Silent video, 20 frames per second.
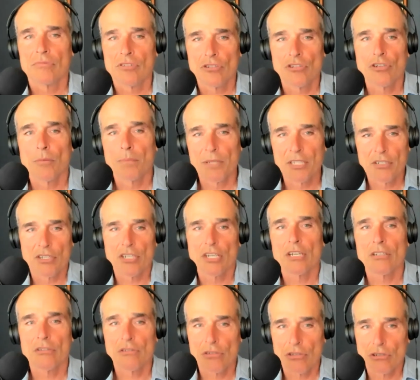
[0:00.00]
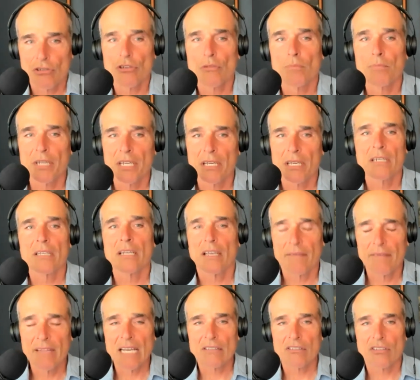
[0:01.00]
stupid shit stupid
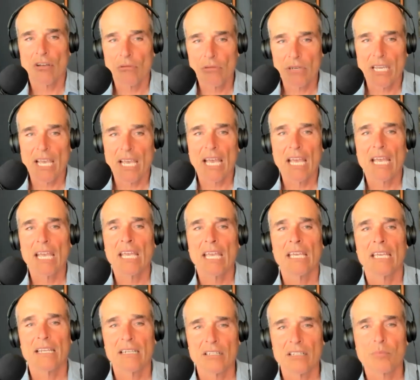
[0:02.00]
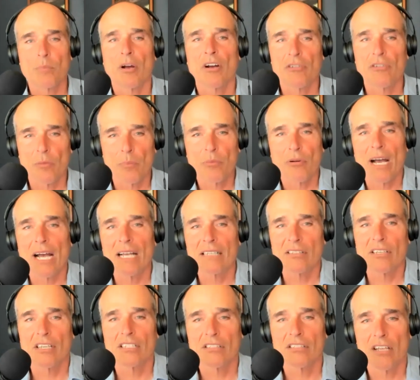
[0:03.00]
and that's okay and it's part of the
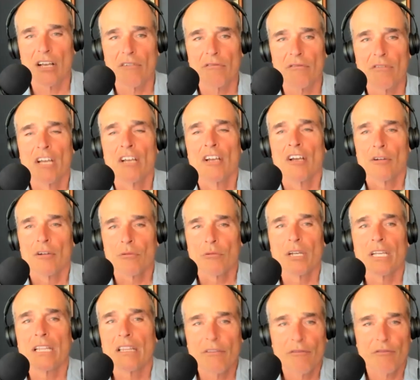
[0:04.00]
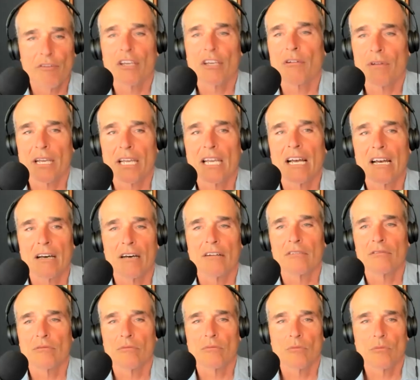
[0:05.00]
process of really figuring
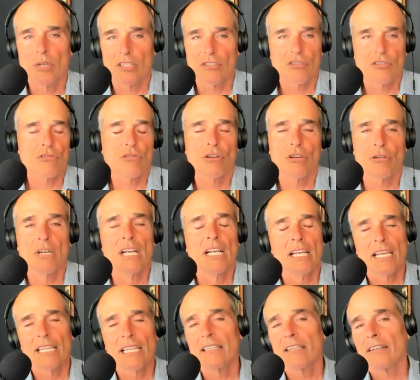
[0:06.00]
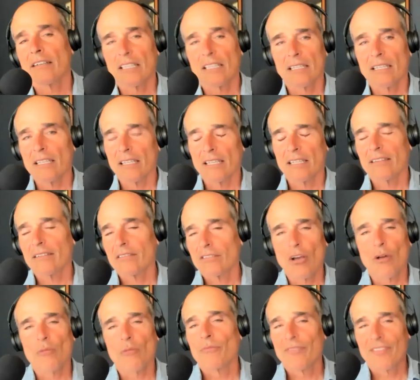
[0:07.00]
out what's true and um,
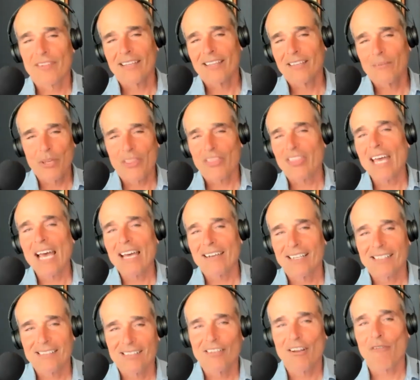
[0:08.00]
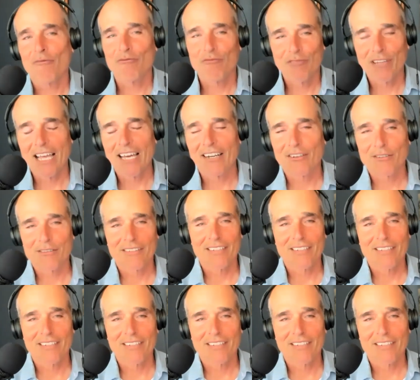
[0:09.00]
so with that that's enough flat